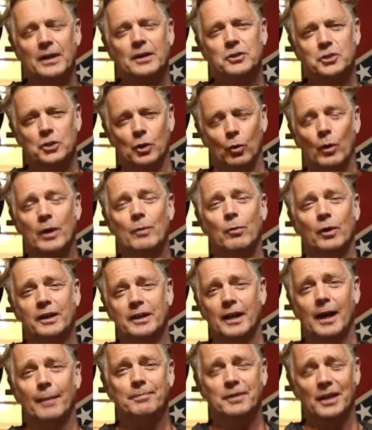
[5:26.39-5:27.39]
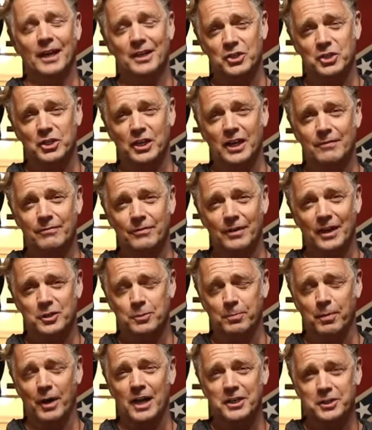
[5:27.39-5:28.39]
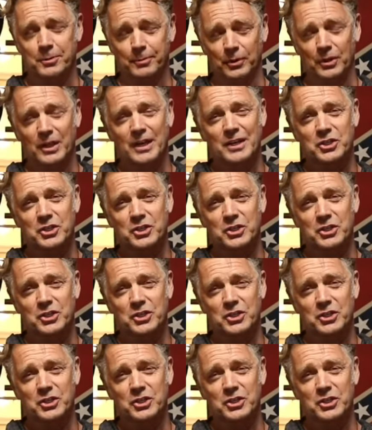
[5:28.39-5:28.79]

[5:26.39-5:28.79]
So we were kept as safe as possible.